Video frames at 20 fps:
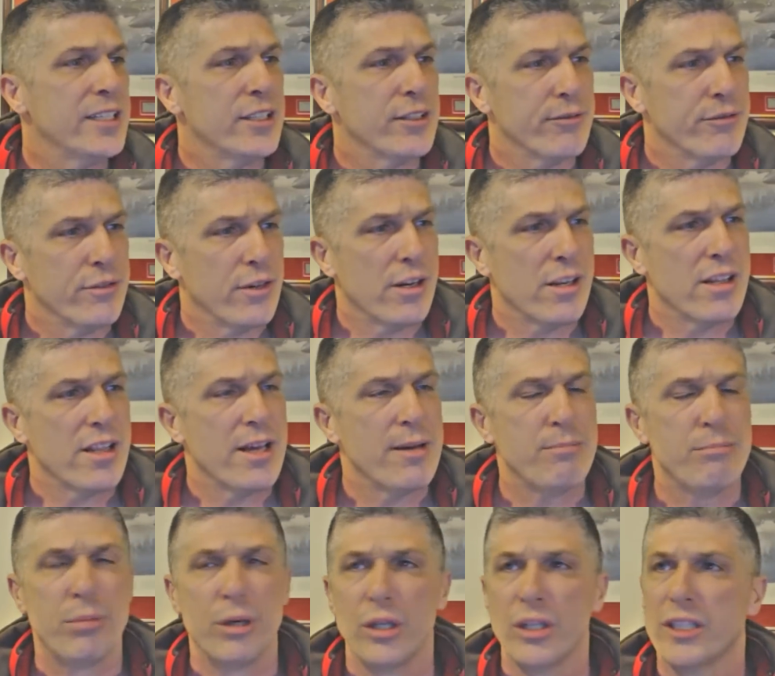it at the front of
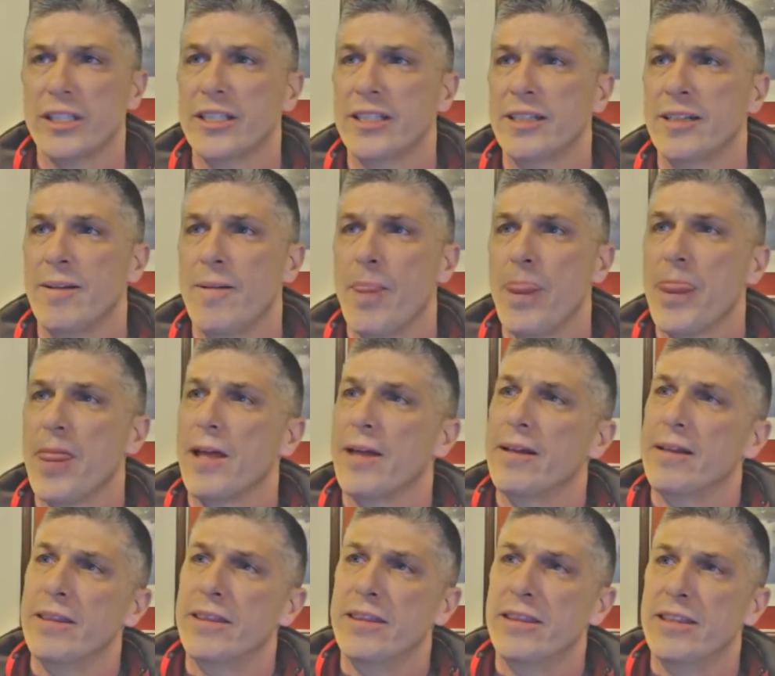that bullet.
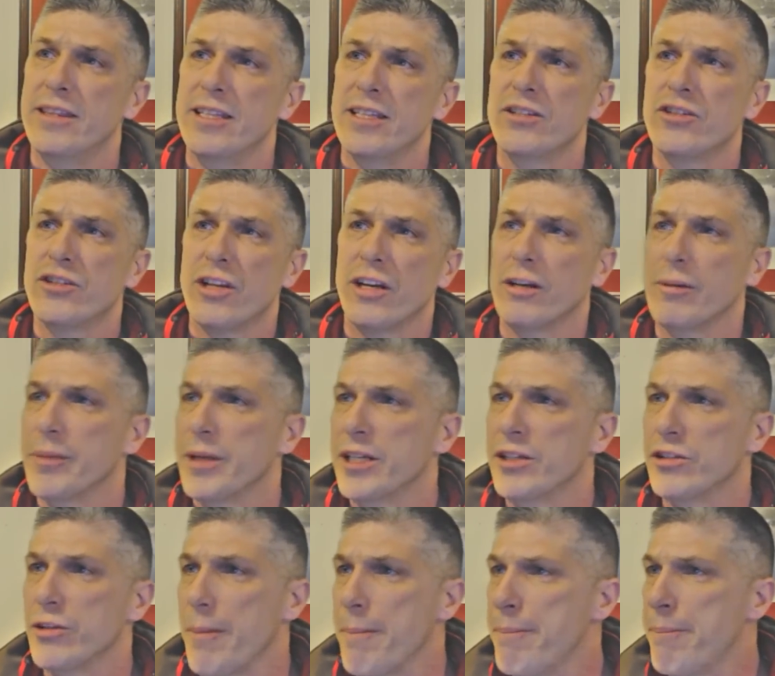This
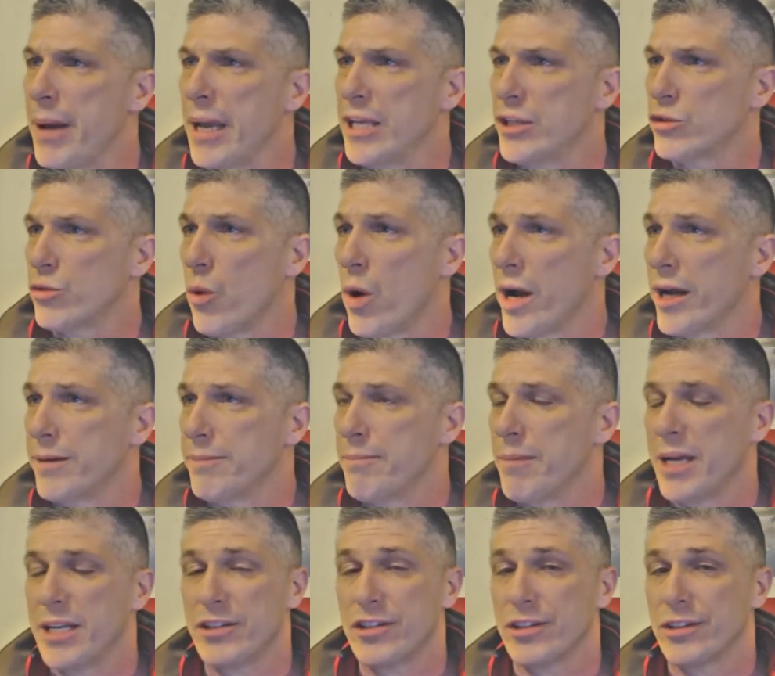airman is a base-wide
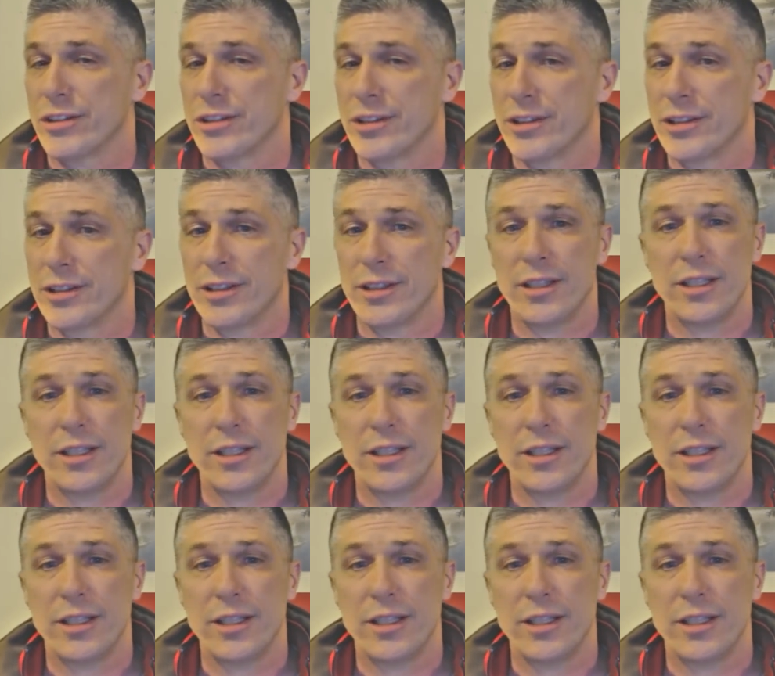mentor.